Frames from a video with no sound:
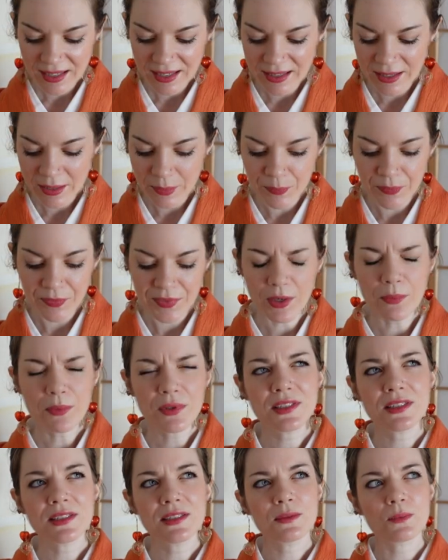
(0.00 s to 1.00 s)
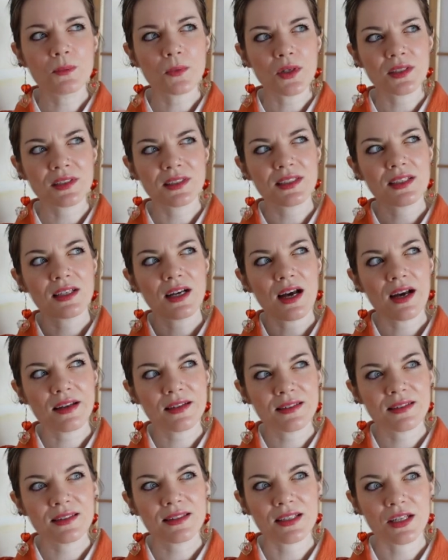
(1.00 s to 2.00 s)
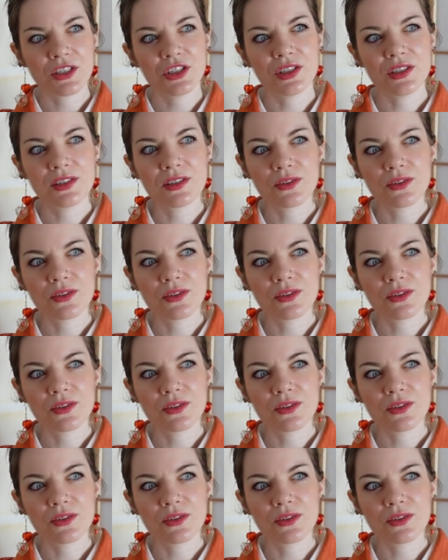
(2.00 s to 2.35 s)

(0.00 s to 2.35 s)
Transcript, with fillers: Um, there was this one kanzashi